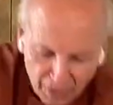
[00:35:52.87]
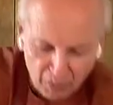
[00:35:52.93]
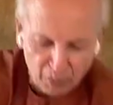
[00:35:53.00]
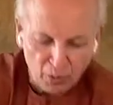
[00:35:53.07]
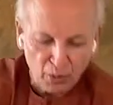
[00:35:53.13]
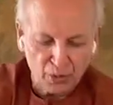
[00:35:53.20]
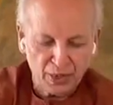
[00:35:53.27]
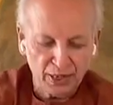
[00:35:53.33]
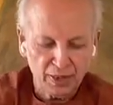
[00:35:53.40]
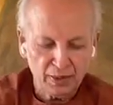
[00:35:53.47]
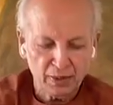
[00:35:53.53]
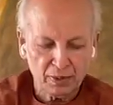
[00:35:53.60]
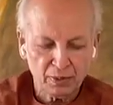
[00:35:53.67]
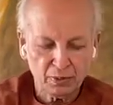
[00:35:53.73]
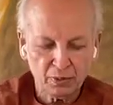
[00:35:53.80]
morning,
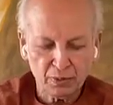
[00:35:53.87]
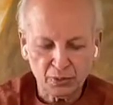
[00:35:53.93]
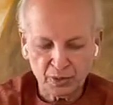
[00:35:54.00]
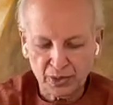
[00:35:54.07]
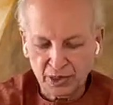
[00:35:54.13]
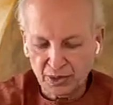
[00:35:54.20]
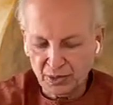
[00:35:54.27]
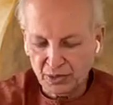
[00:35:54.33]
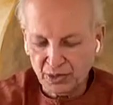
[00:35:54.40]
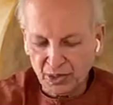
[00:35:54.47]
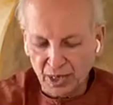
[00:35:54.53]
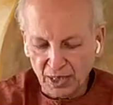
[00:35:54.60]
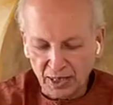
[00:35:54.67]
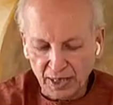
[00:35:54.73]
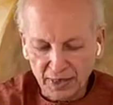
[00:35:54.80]
we do this
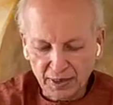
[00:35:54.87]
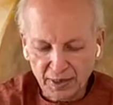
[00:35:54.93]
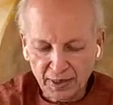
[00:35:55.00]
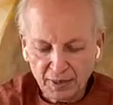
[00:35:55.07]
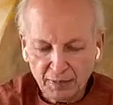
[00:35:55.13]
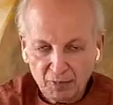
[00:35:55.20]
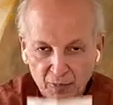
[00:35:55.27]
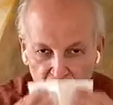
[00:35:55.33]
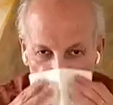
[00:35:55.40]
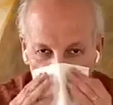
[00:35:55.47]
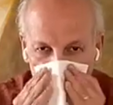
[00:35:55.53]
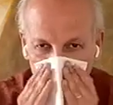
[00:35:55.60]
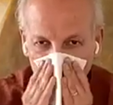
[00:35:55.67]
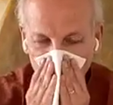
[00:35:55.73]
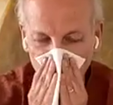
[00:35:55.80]
Jalneti.
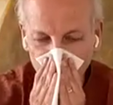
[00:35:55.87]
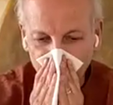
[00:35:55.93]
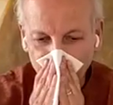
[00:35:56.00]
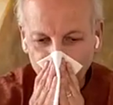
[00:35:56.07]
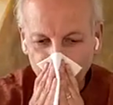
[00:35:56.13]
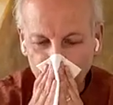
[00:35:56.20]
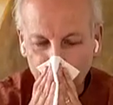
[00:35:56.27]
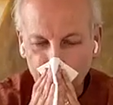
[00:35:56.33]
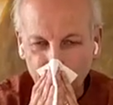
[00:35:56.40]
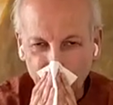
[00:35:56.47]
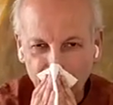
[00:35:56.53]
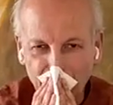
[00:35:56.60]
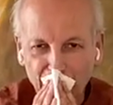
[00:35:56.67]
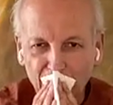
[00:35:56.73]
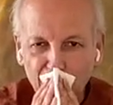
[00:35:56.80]
So
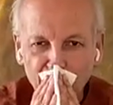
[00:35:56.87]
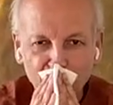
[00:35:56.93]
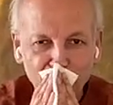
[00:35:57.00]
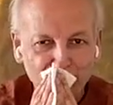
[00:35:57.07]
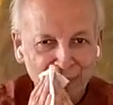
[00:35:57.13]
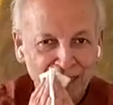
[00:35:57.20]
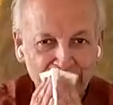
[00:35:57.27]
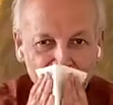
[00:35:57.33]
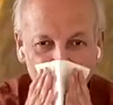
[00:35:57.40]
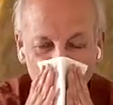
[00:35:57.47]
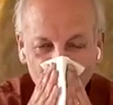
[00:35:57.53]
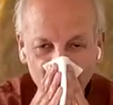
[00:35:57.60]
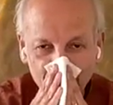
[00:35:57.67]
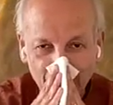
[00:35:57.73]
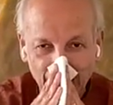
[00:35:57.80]
during
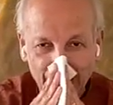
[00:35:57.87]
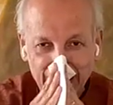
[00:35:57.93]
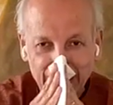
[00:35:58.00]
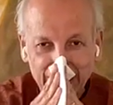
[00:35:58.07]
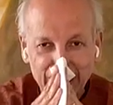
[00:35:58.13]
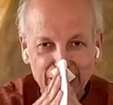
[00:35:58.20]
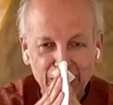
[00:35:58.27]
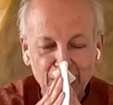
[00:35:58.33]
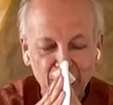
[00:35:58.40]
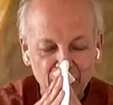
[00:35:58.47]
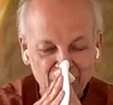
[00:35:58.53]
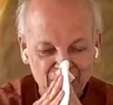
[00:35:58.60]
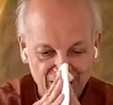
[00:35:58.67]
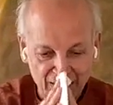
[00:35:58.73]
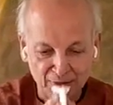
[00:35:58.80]
pranayama practice,
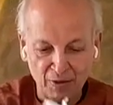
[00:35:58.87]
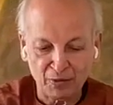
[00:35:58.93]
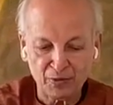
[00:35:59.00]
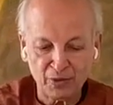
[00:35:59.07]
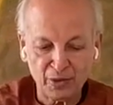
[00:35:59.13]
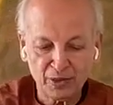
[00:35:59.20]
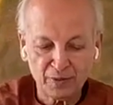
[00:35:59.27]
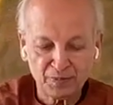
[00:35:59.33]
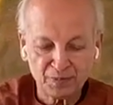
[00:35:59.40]
some of the